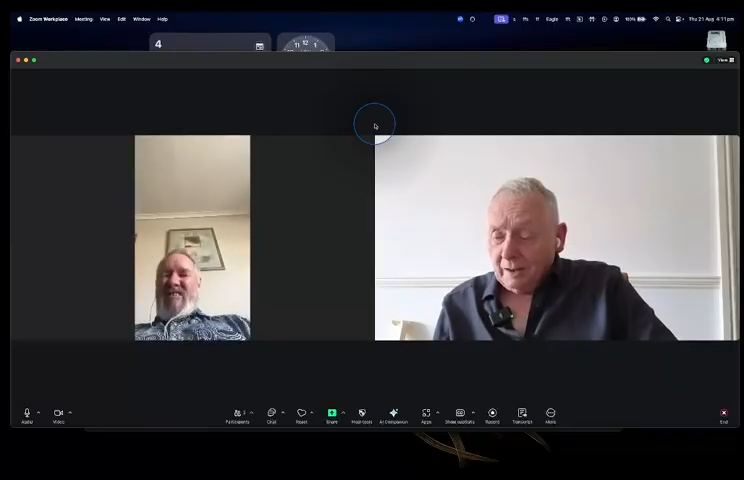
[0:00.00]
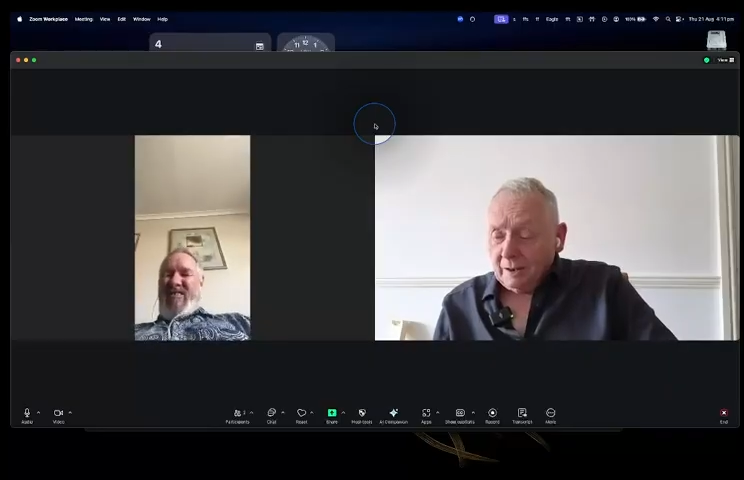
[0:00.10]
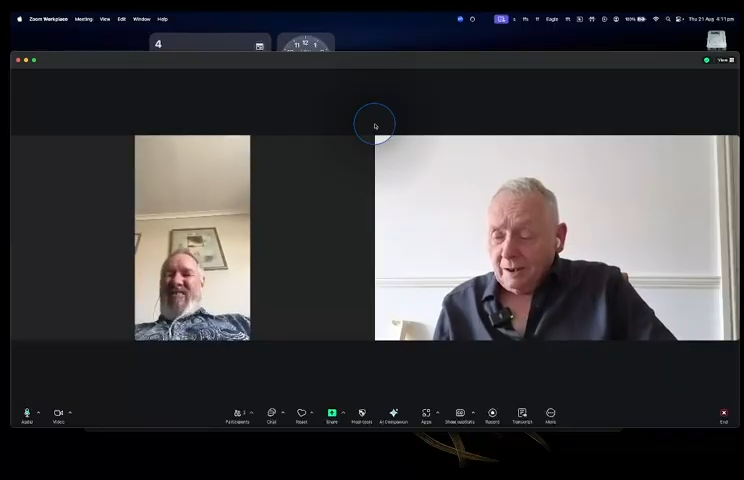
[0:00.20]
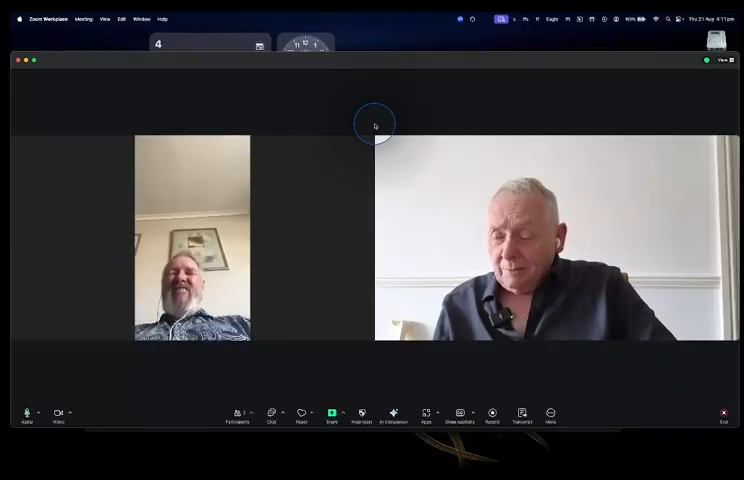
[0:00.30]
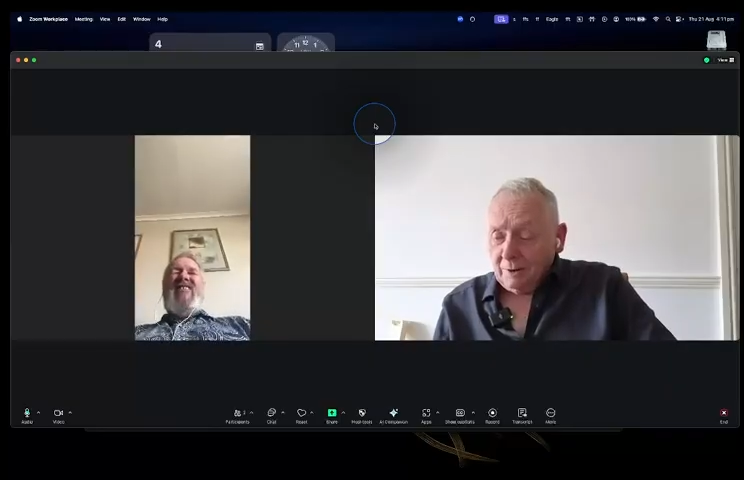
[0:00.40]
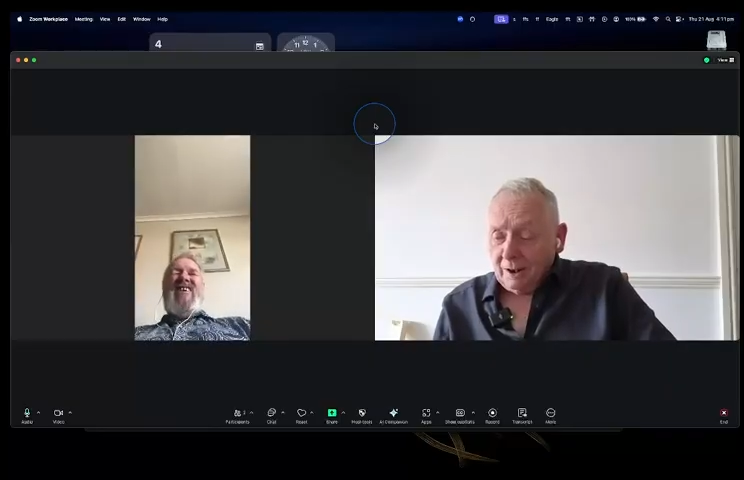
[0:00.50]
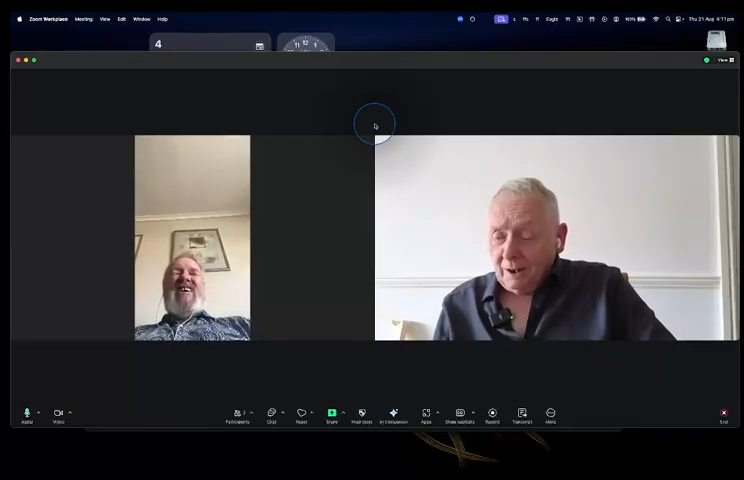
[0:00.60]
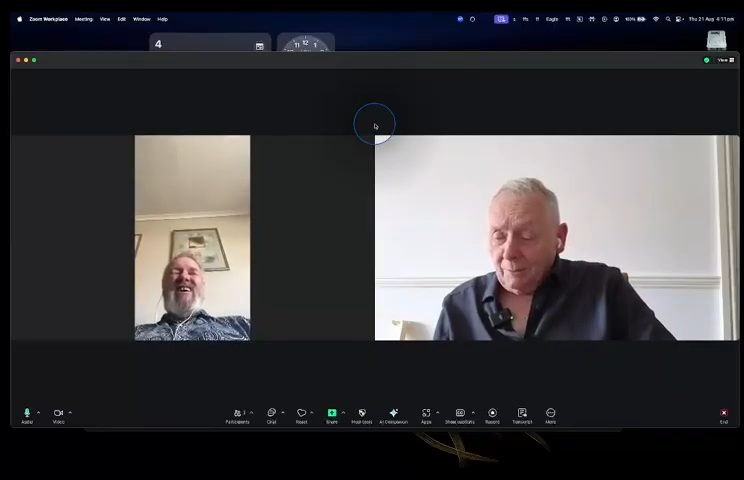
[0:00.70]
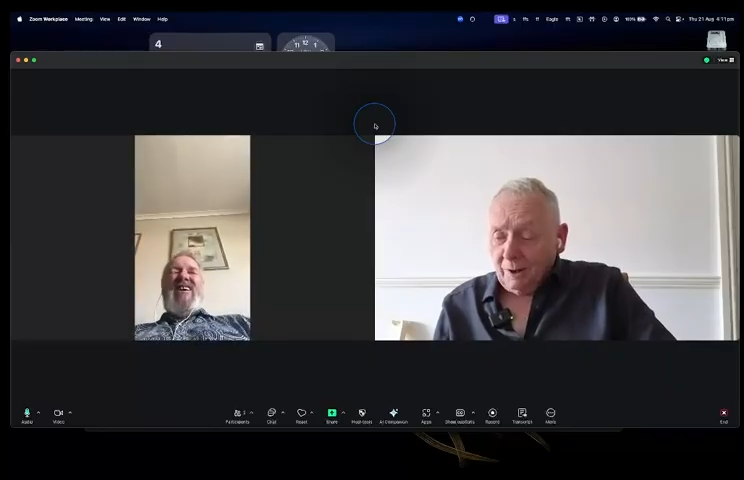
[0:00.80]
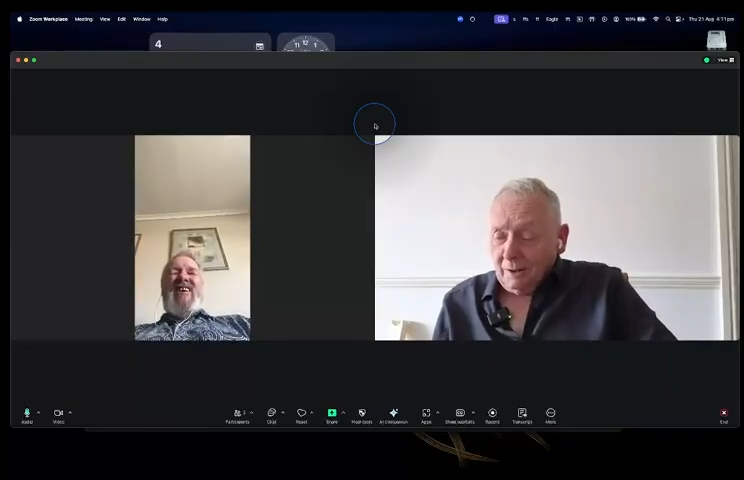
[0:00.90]
Keep the
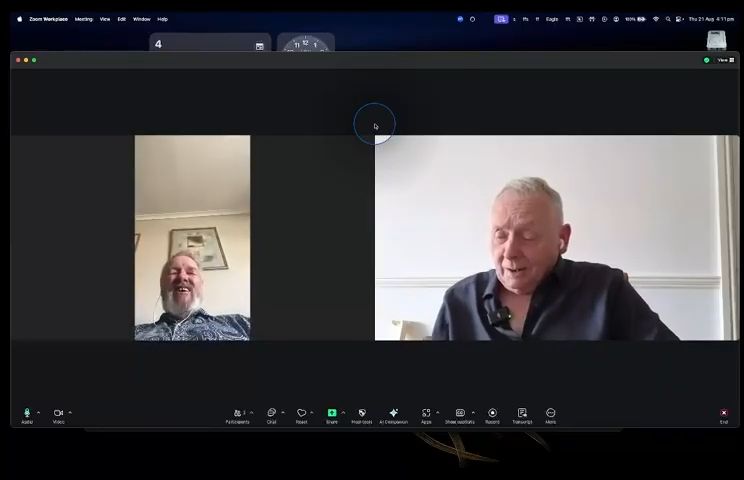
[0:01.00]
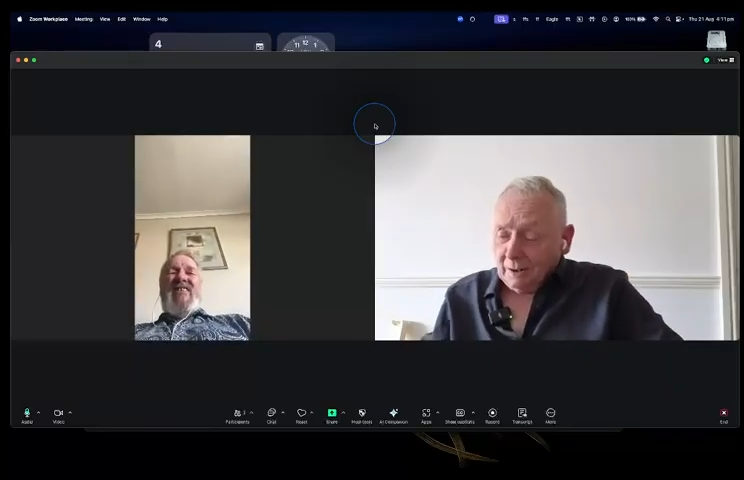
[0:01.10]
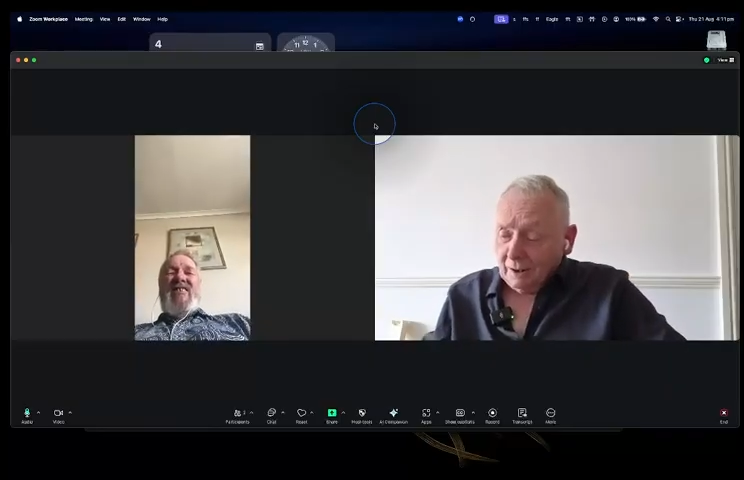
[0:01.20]
camera.